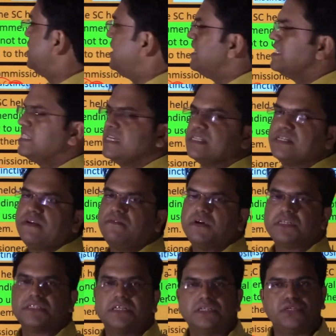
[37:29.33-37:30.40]
T N Seshan
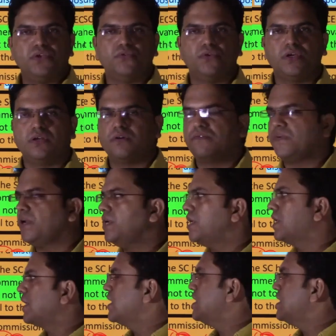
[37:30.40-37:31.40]
versus Union of India